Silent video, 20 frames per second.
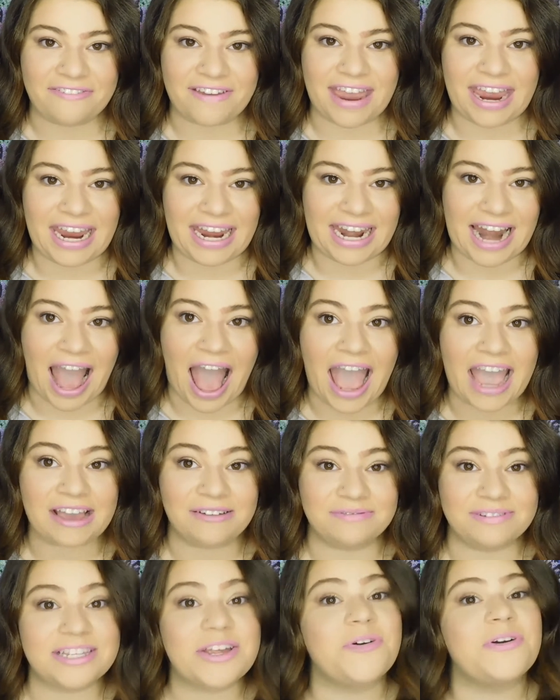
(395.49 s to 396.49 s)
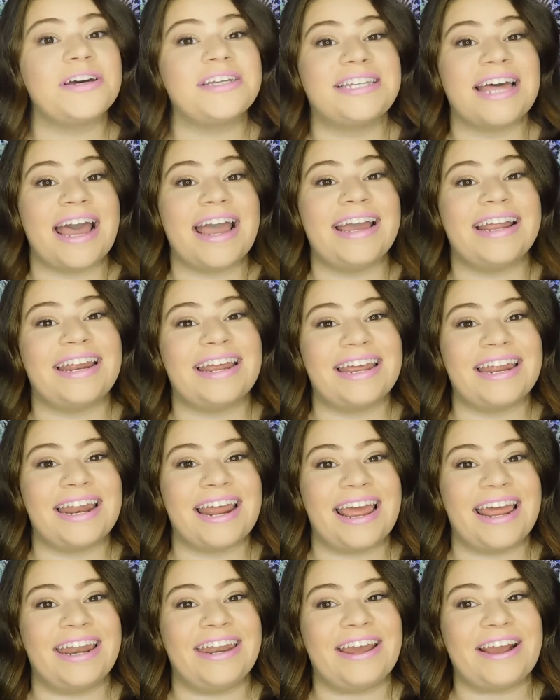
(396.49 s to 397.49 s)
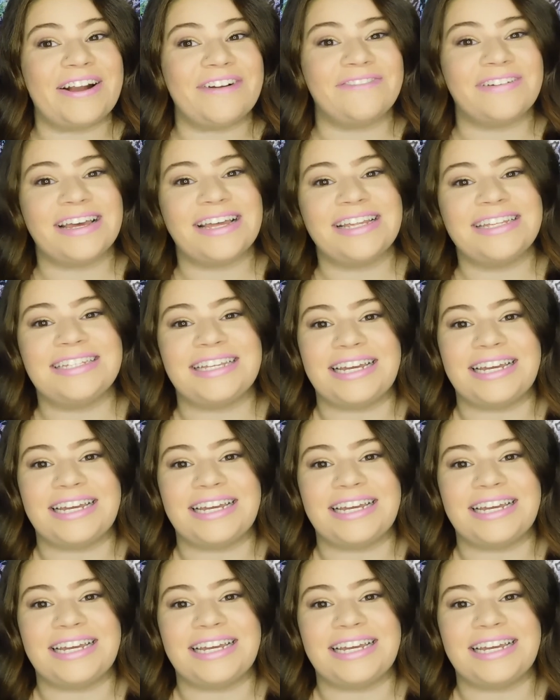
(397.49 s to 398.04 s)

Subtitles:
and I am so excited and nervous,